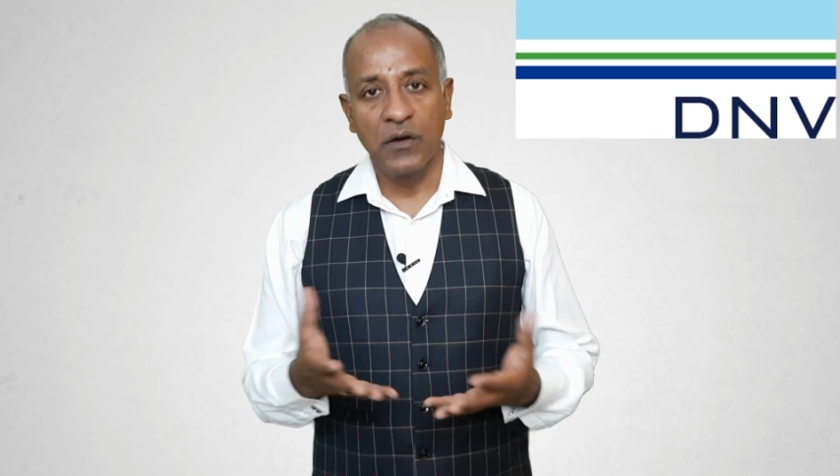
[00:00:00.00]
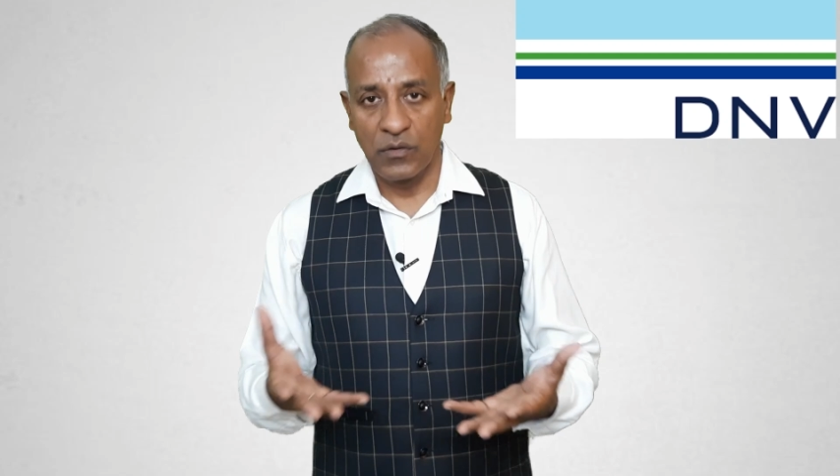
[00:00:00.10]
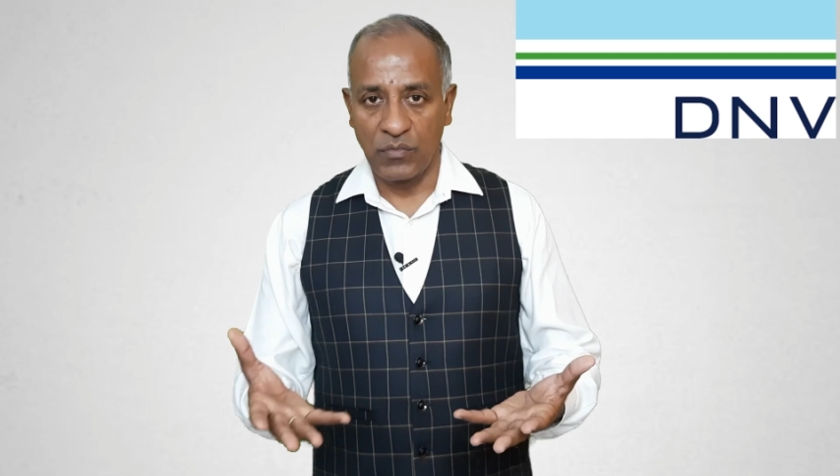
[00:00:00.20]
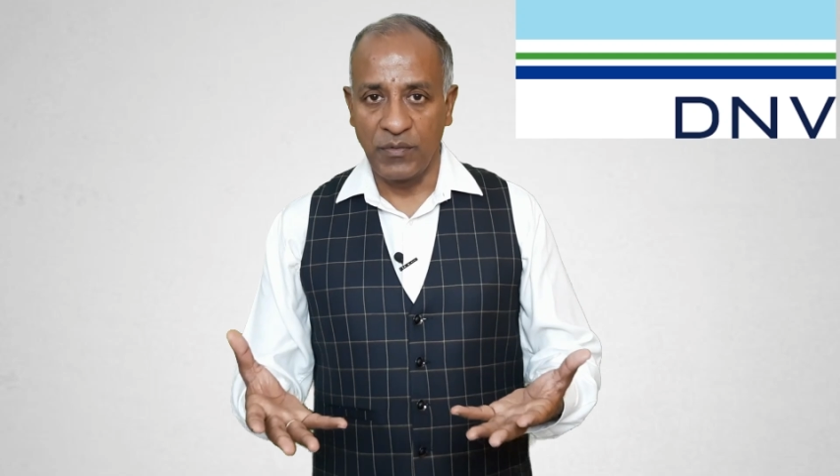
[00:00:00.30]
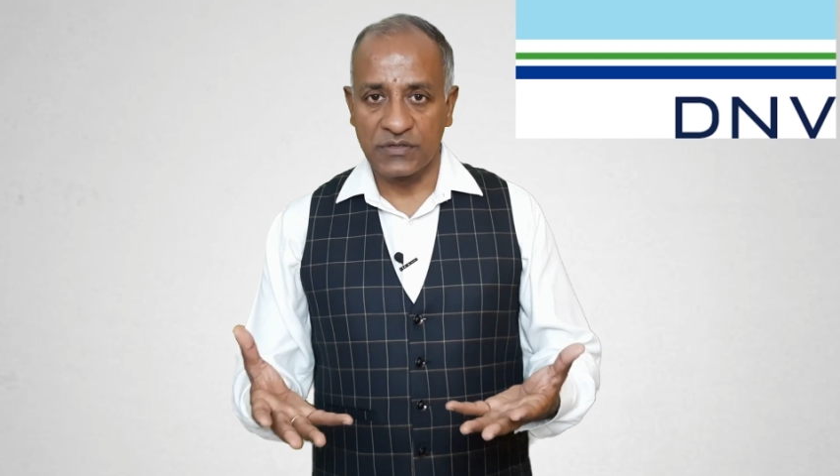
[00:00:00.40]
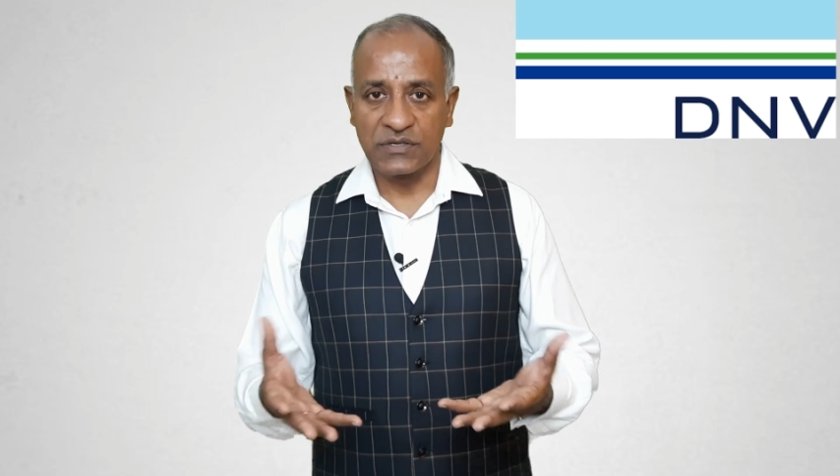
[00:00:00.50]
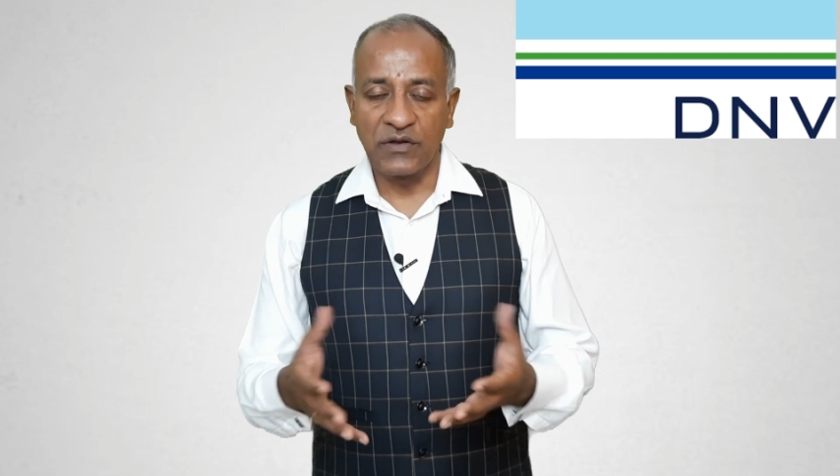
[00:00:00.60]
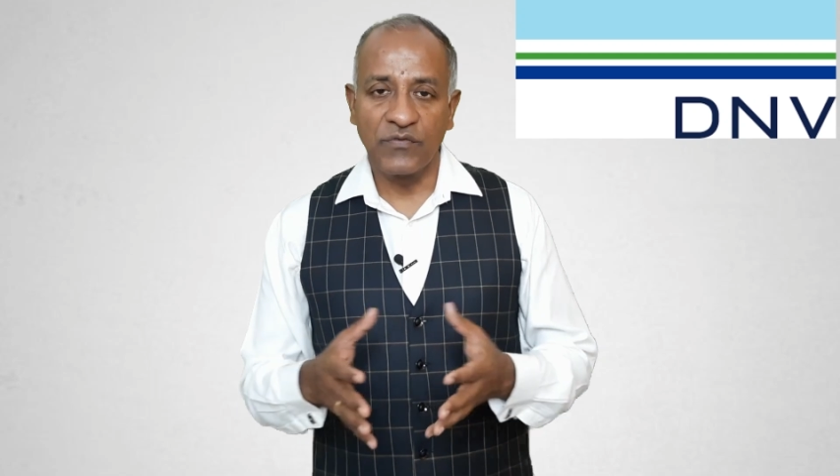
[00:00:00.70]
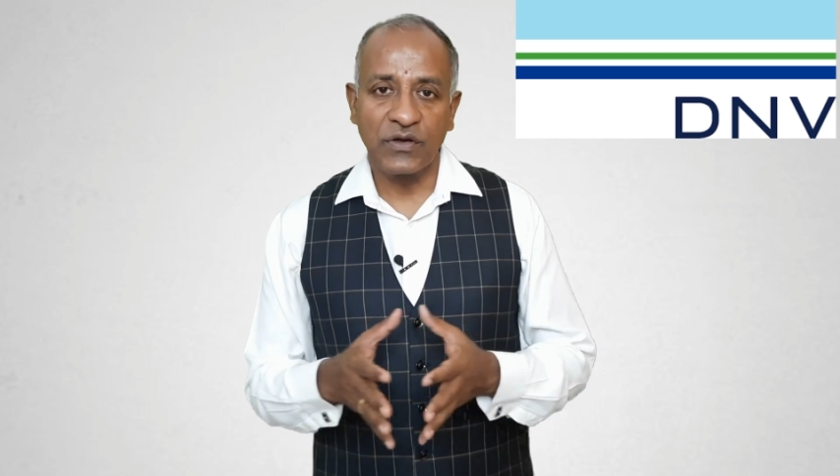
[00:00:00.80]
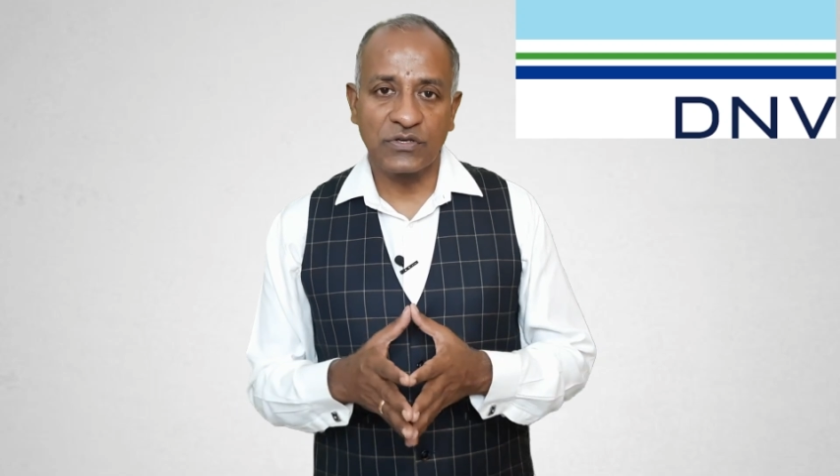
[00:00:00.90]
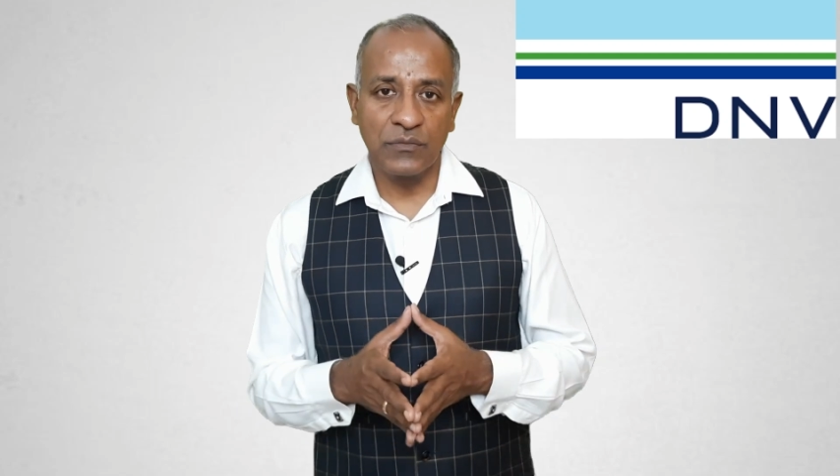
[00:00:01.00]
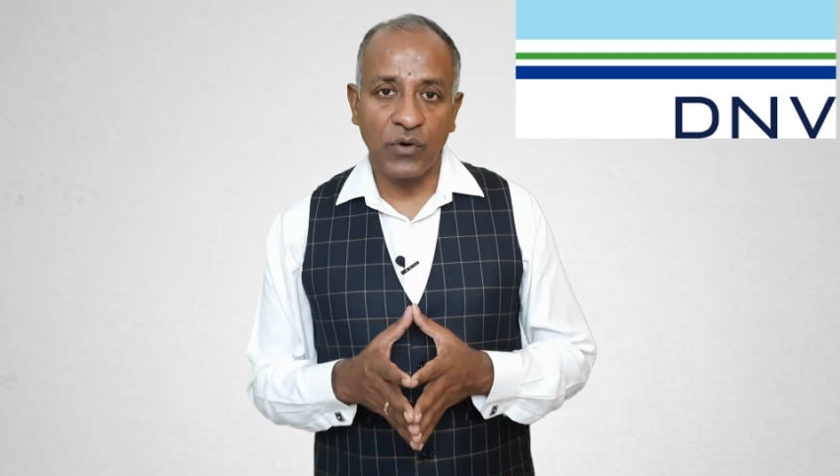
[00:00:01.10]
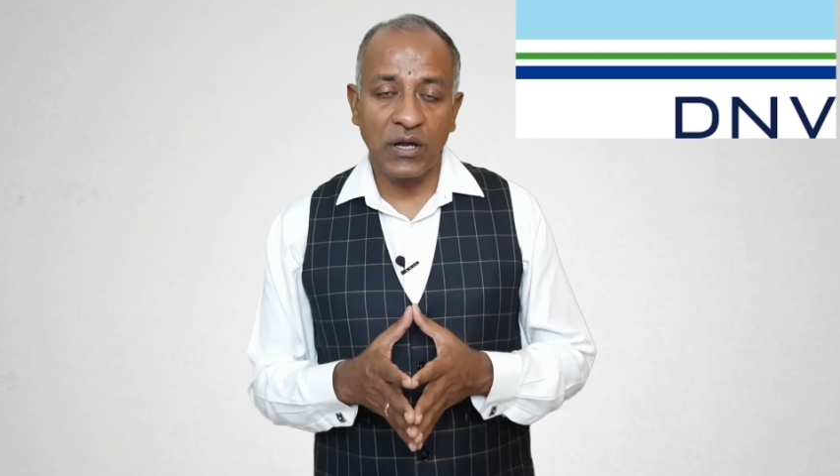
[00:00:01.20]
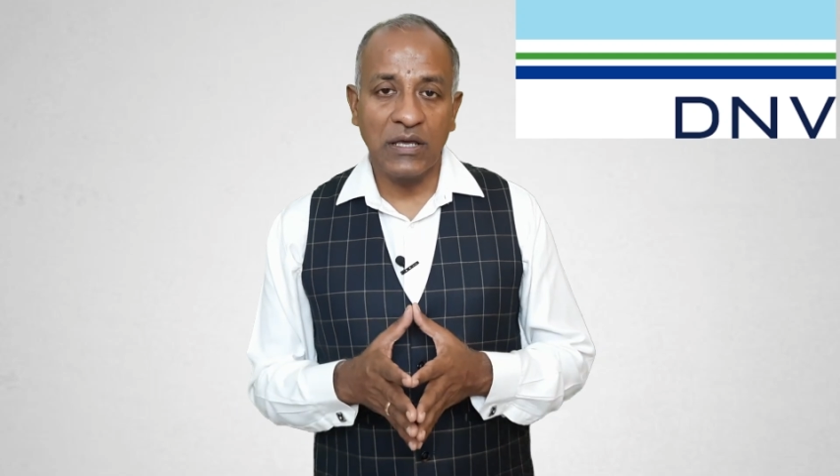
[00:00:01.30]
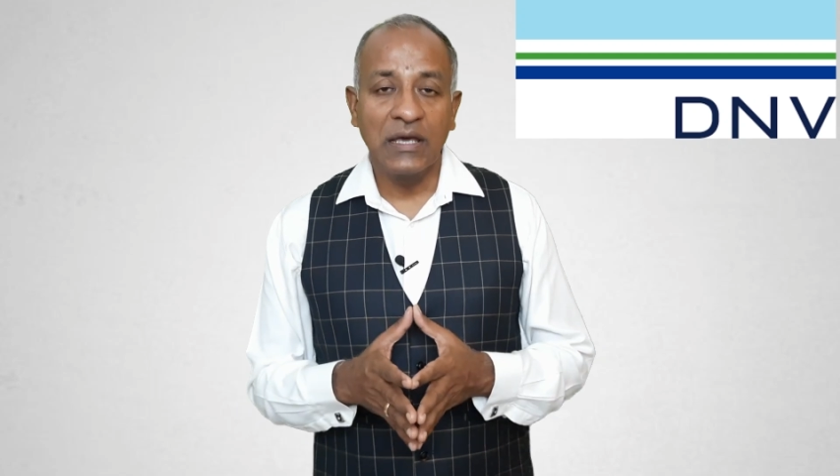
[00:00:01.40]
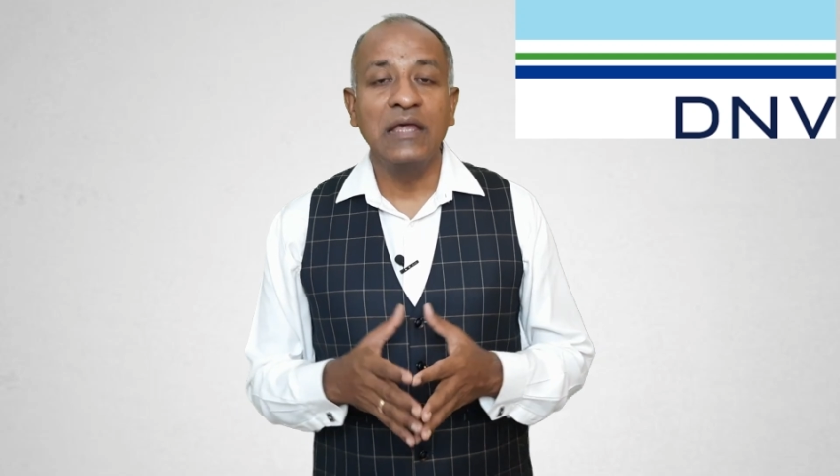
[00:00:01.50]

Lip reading: maybe a certification body,